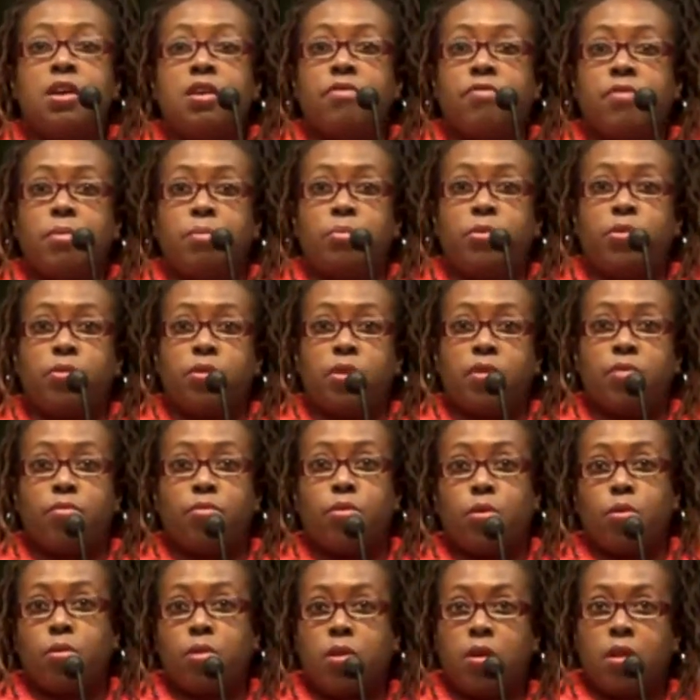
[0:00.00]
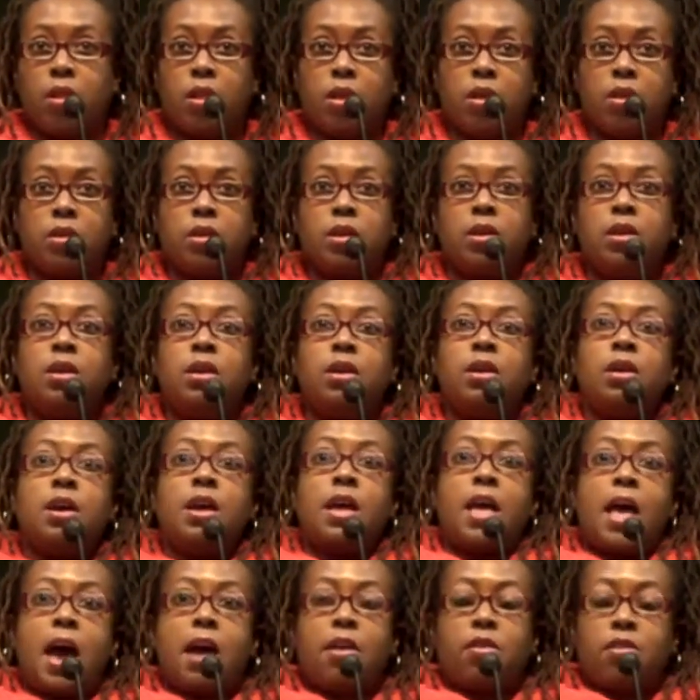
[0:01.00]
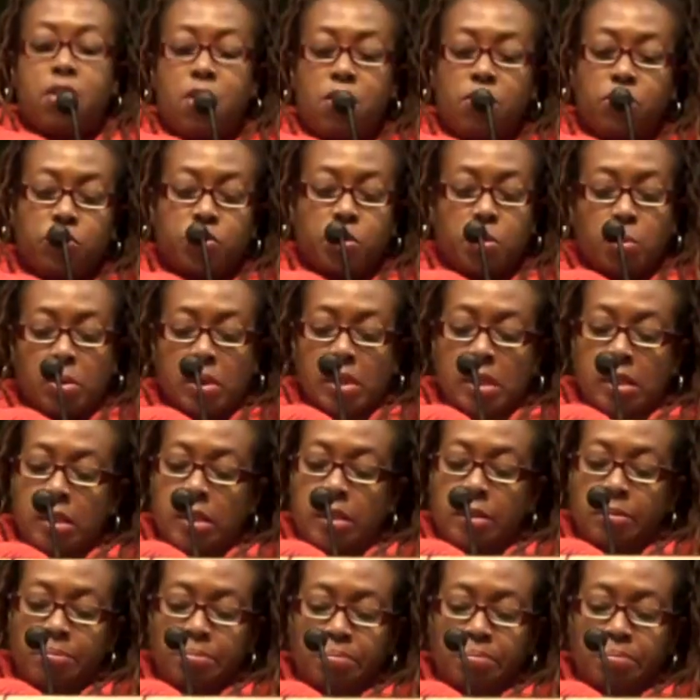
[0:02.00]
from doing rural agricultural work.